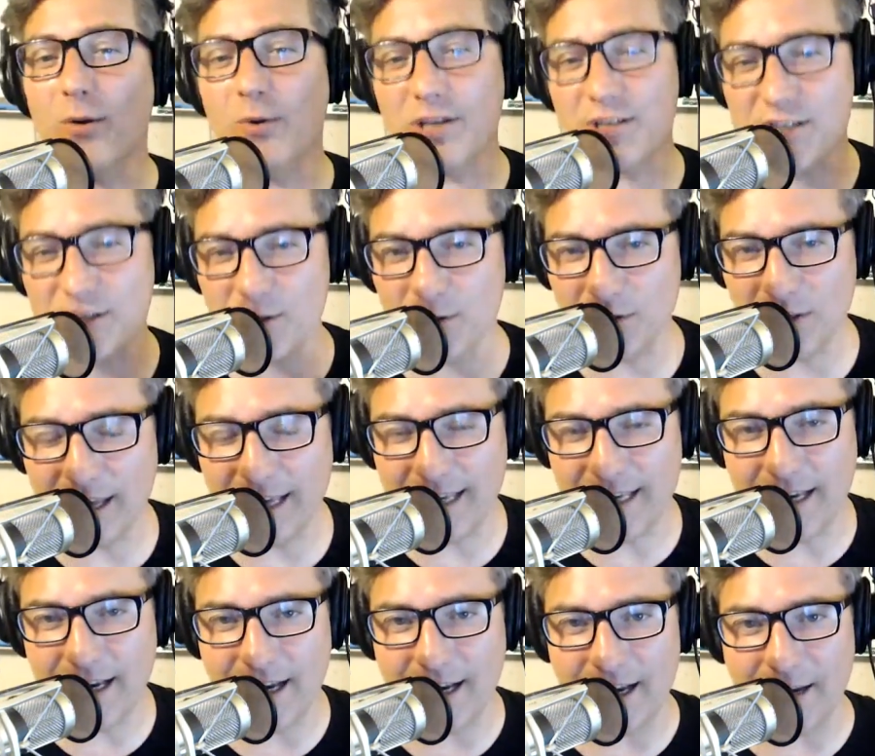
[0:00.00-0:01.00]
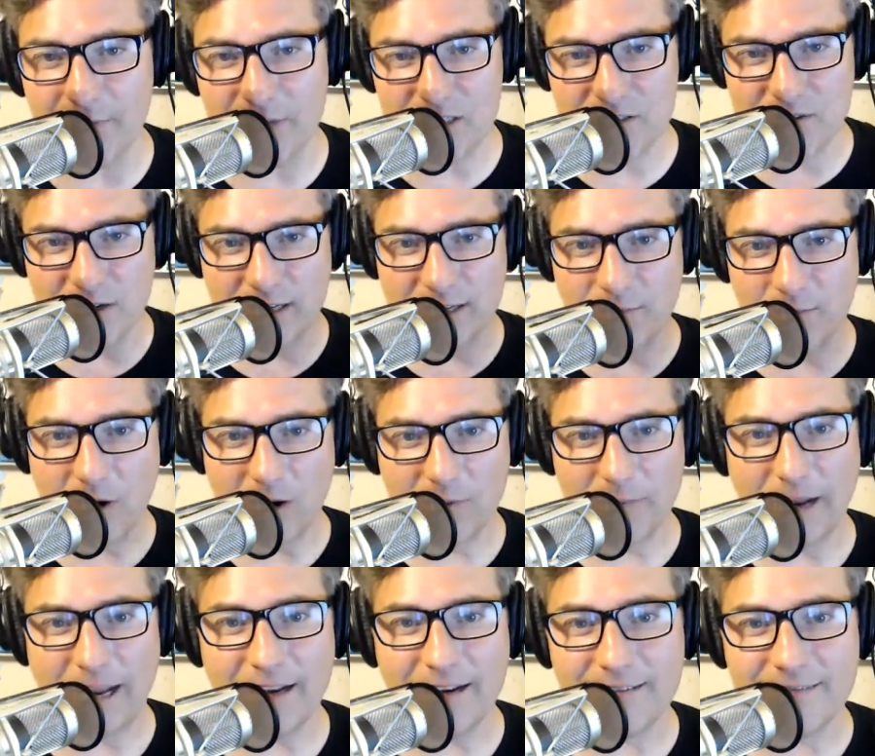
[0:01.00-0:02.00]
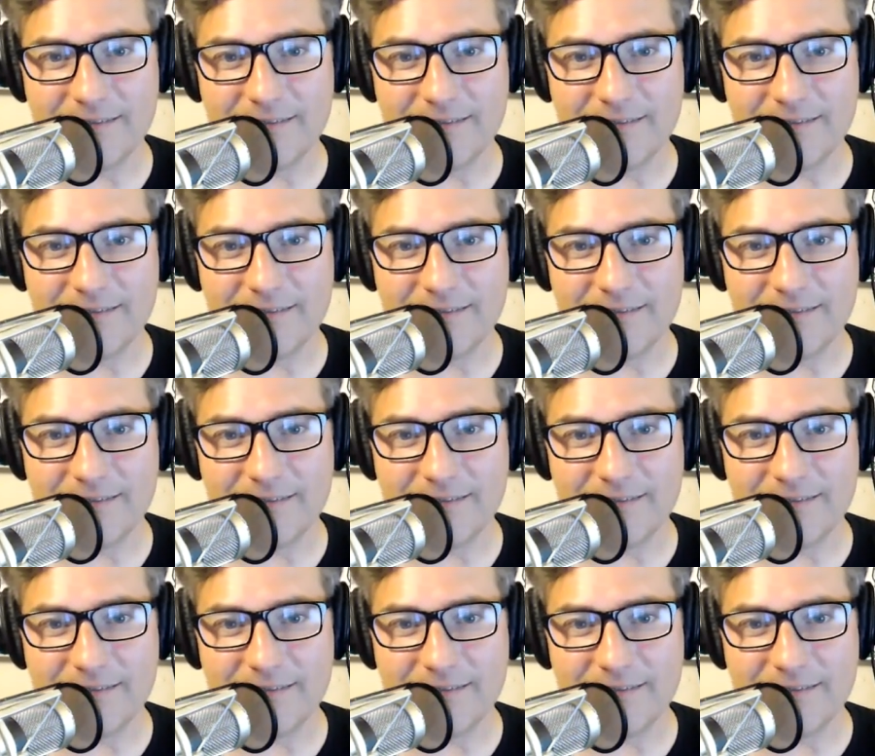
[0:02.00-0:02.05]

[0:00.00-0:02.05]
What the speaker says: We should do like Misdirected Mark, man.